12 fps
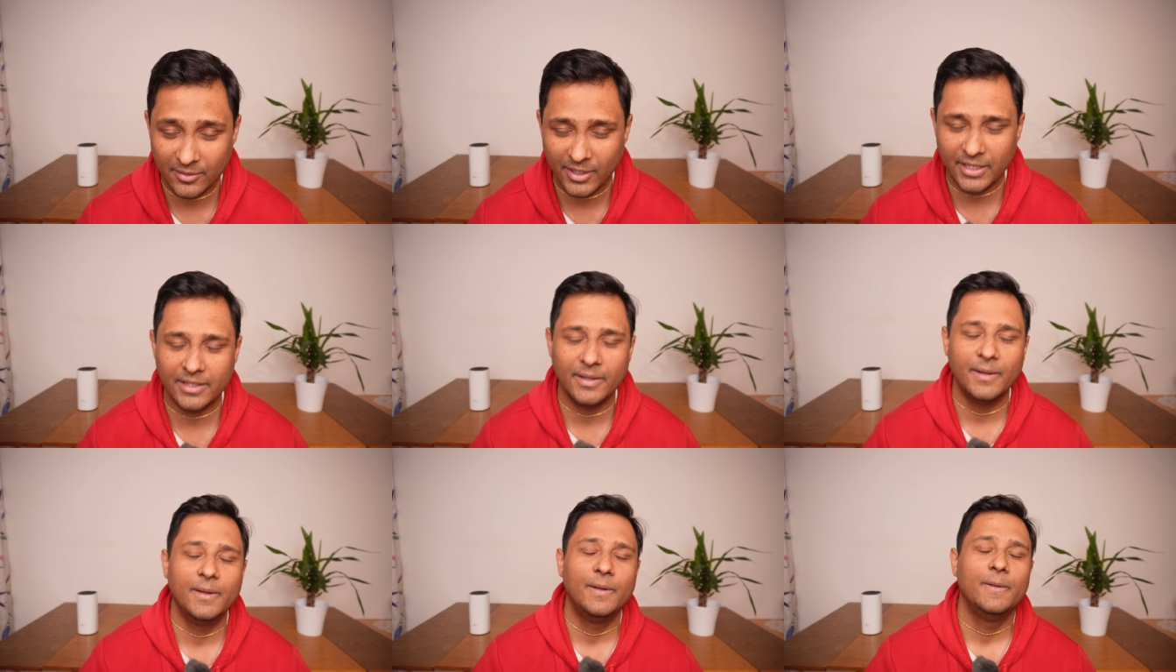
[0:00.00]
right?
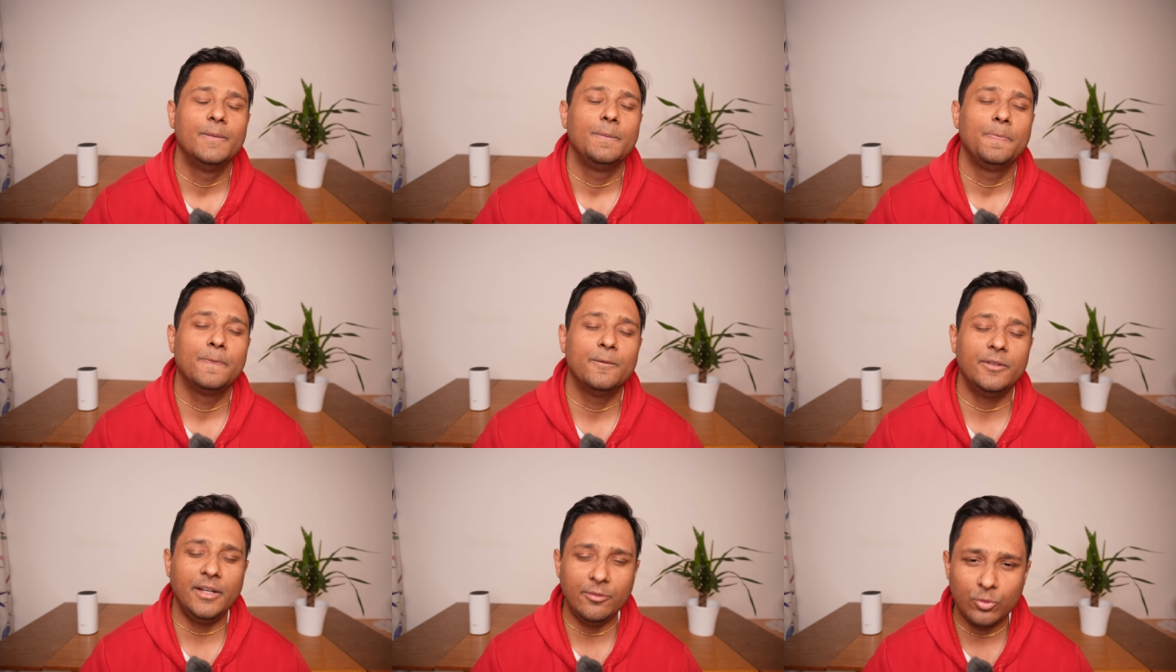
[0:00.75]

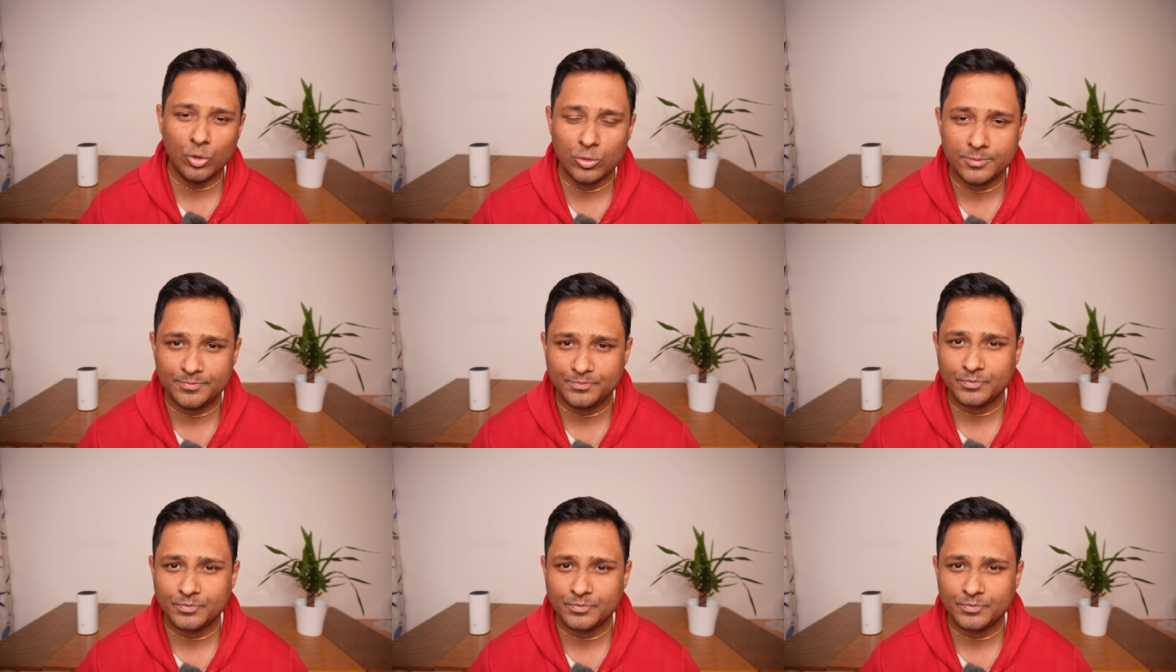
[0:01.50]
So therefore,